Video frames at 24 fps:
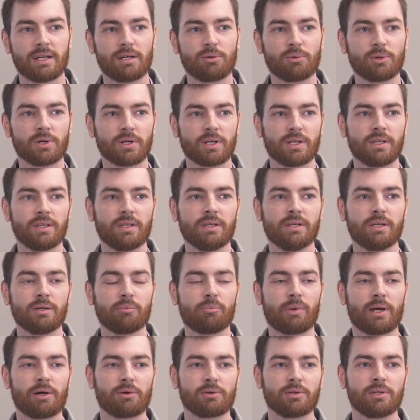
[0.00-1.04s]
I work in the
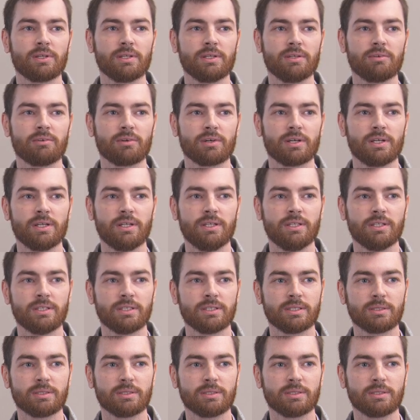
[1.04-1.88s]
power delivery